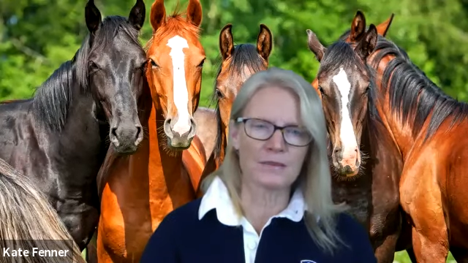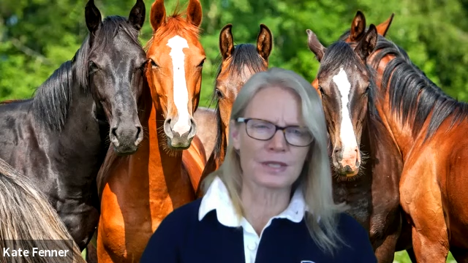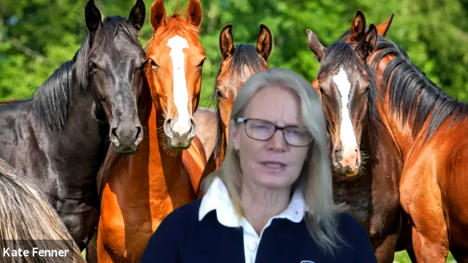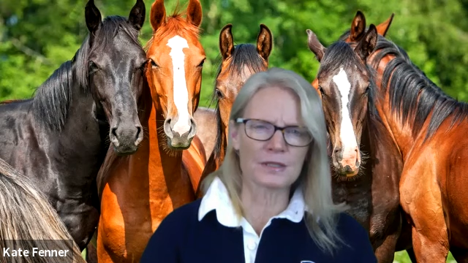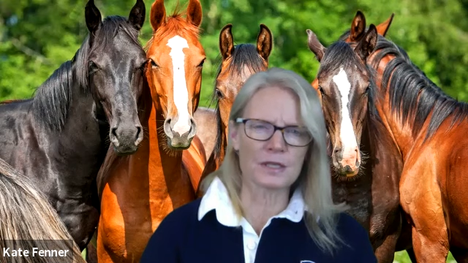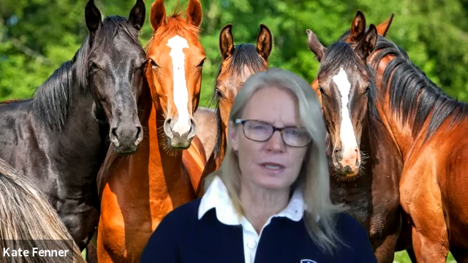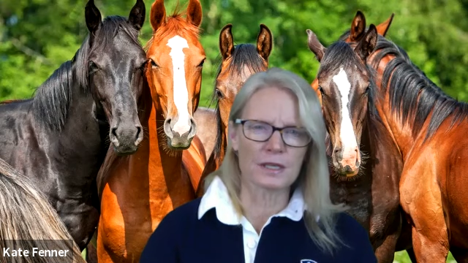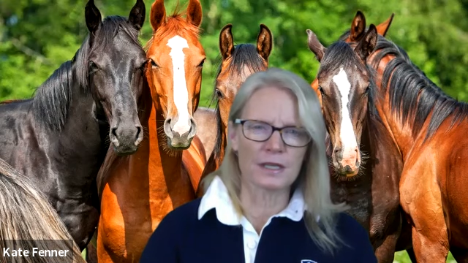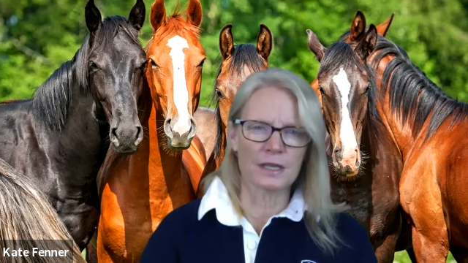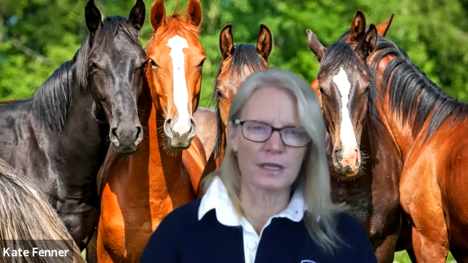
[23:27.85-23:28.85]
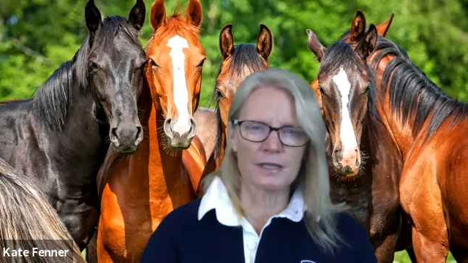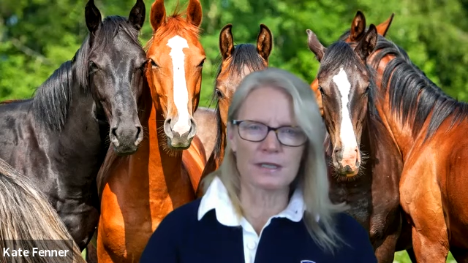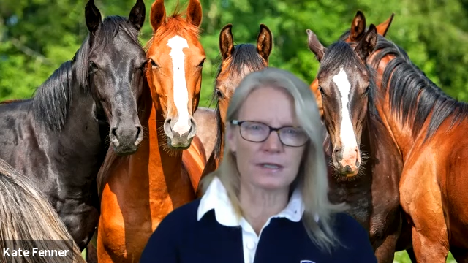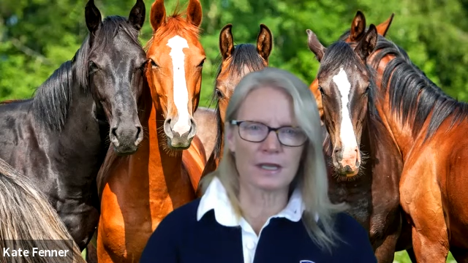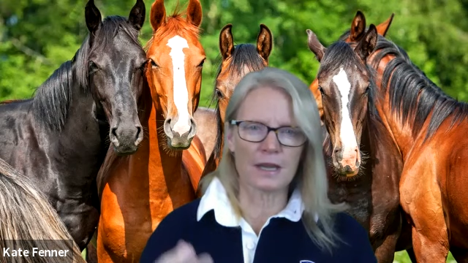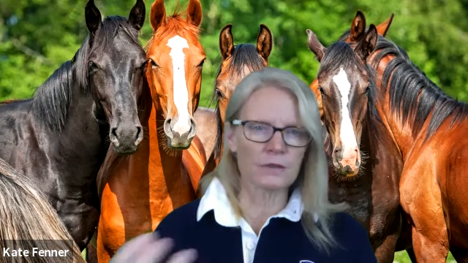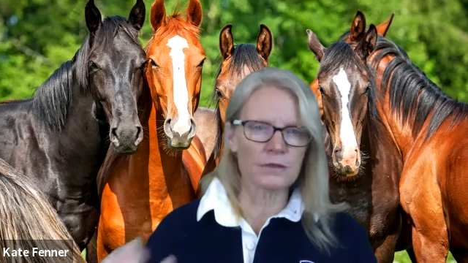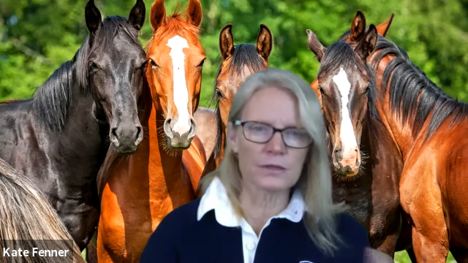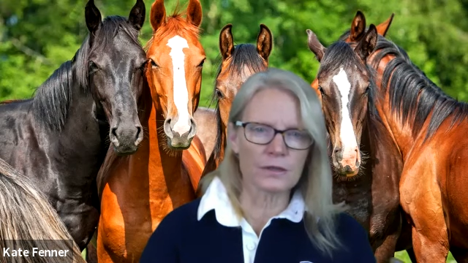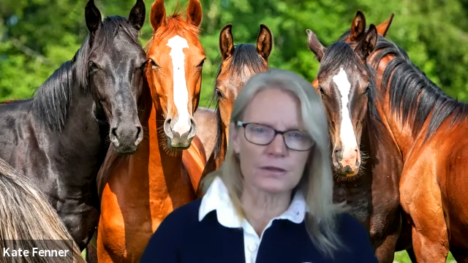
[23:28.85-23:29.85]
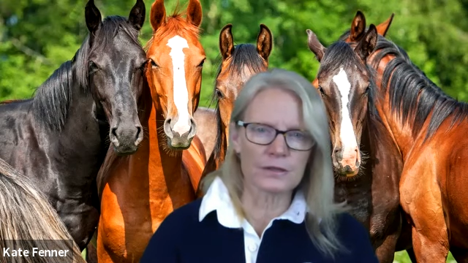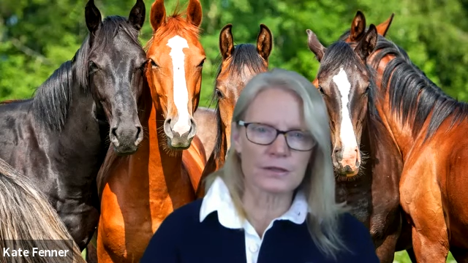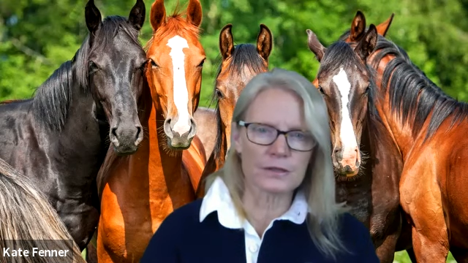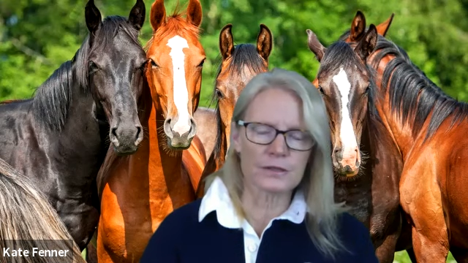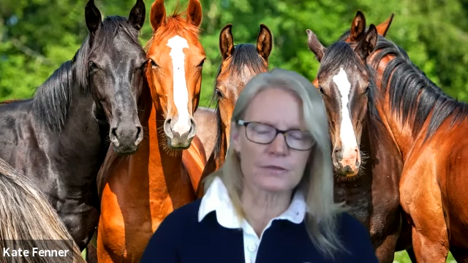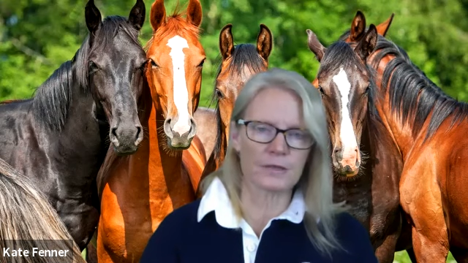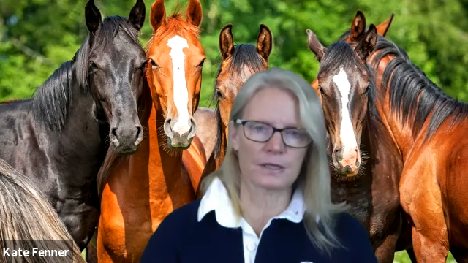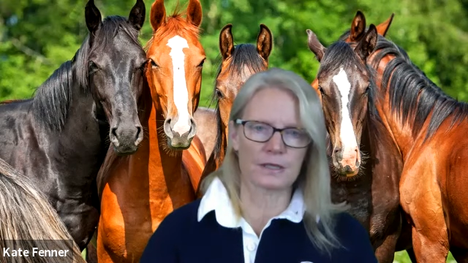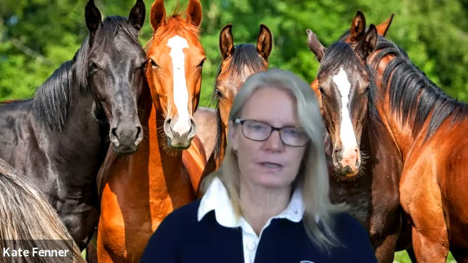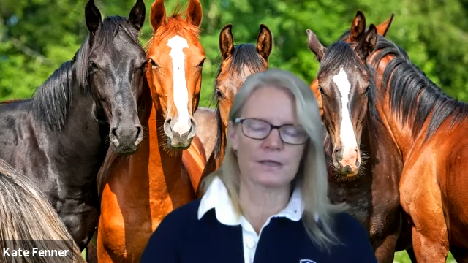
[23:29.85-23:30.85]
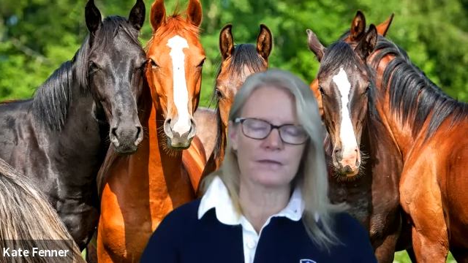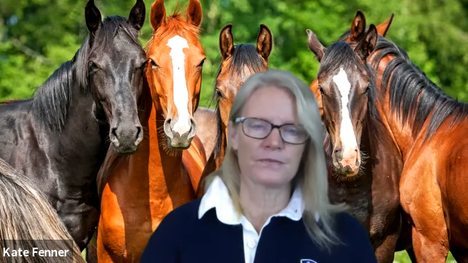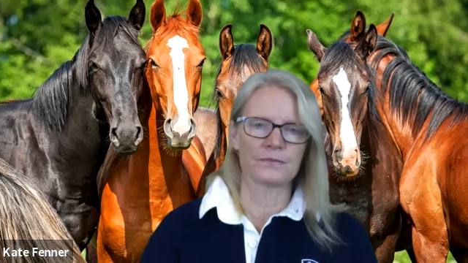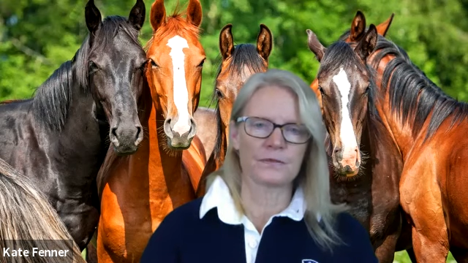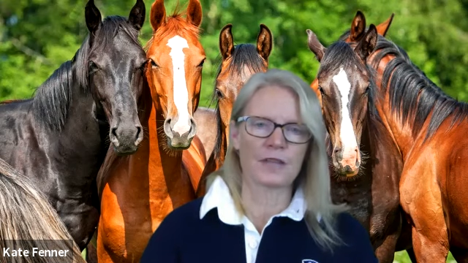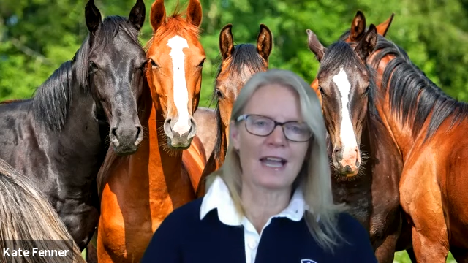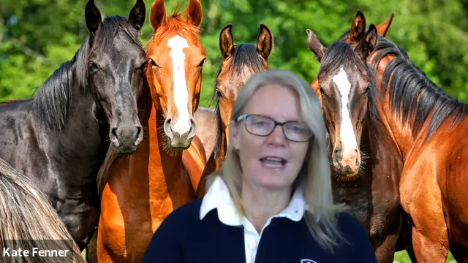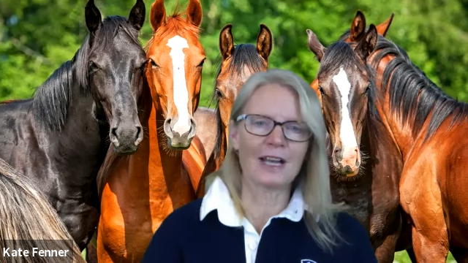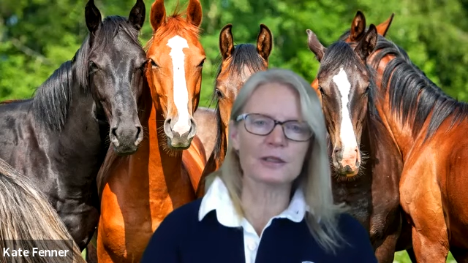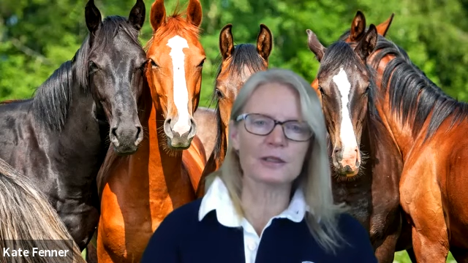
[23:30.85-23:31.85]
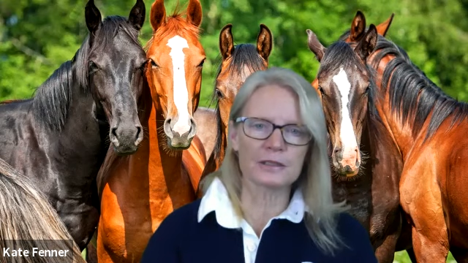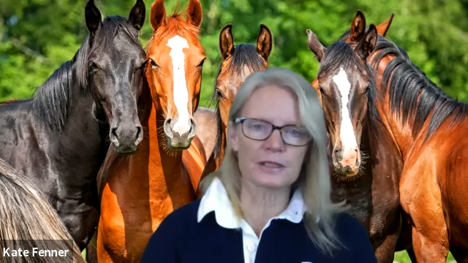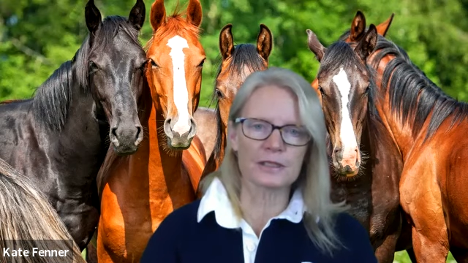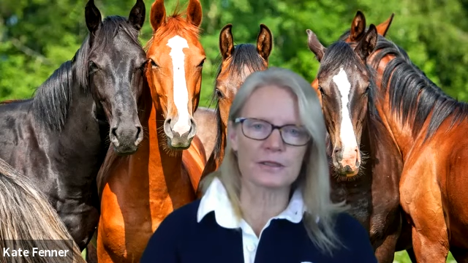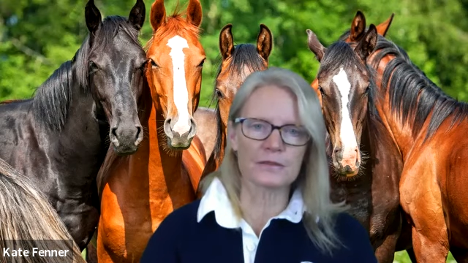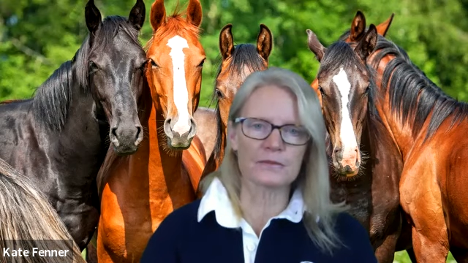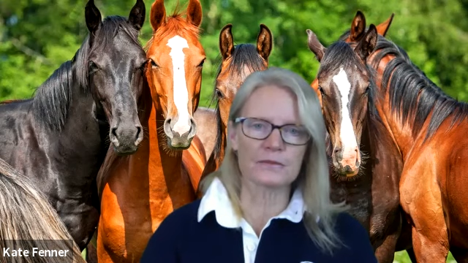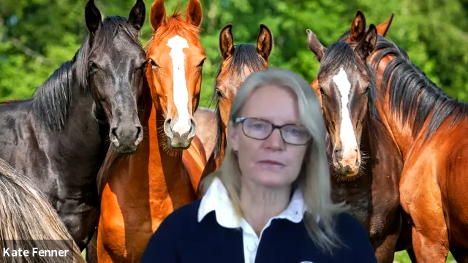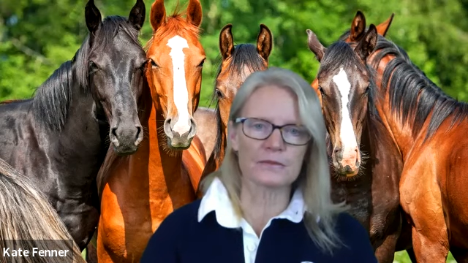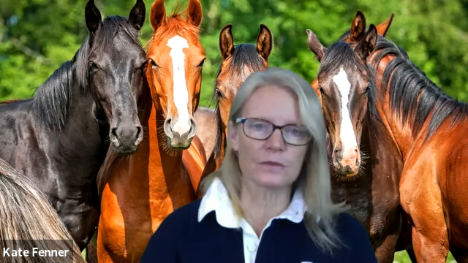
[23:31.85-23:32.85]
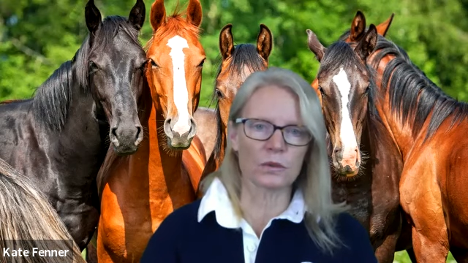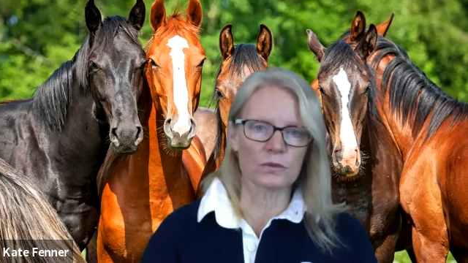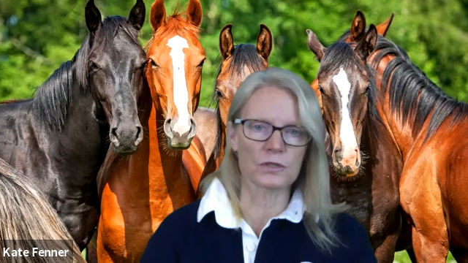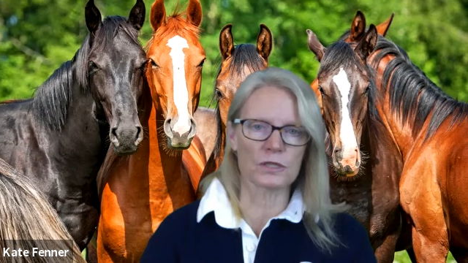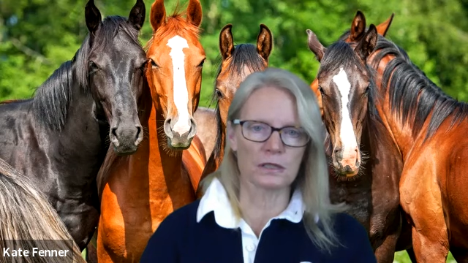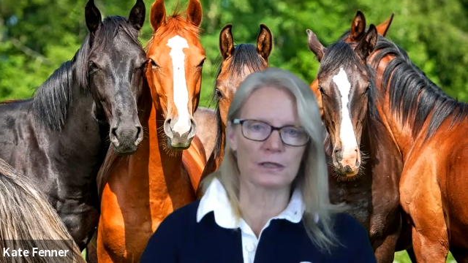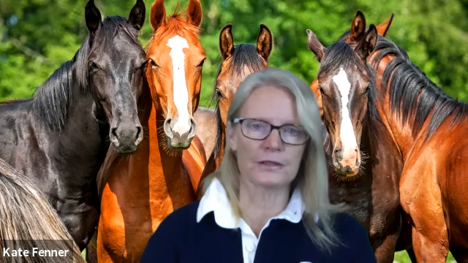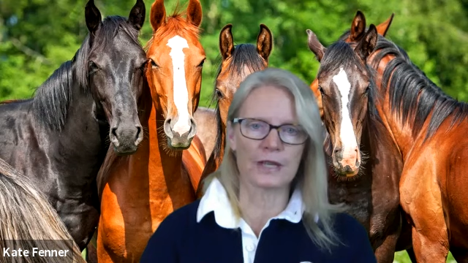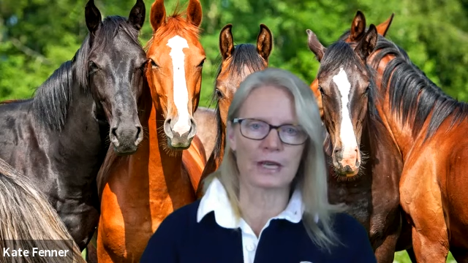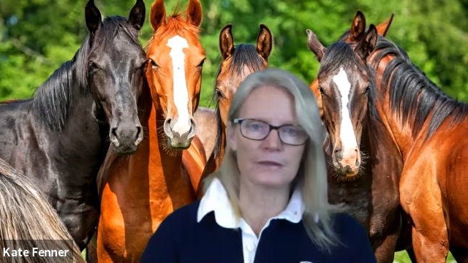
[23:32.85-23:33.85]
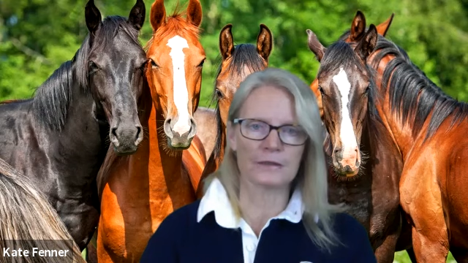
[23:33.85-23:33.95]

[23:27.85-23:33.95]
But it's apples and oranges, because how did these horses learn that?